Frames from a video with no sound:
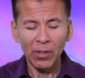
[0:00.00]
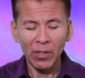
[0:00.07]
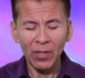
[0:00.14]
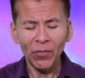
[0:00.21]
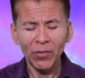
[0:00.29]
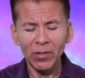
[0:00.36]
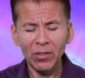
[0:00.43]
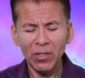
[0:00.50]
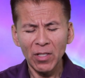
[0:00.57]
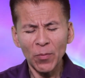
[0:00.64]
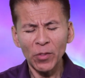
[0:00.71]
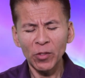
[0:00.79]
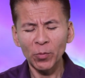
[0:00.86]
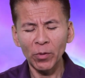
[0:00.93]
Even the
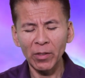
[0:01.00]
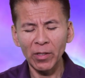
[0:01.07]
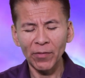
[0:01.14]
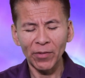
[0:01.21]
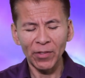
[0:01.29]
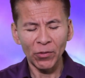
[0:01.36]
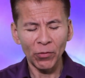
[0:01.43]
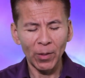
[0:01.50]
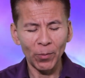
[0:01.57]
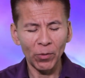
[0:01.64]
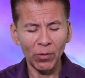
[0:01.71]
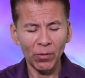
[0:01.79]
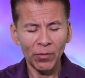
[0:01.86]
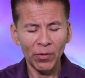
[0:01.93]
demons believe and
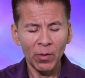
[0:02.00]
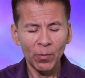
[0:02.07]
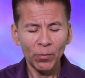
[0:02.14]
tremble.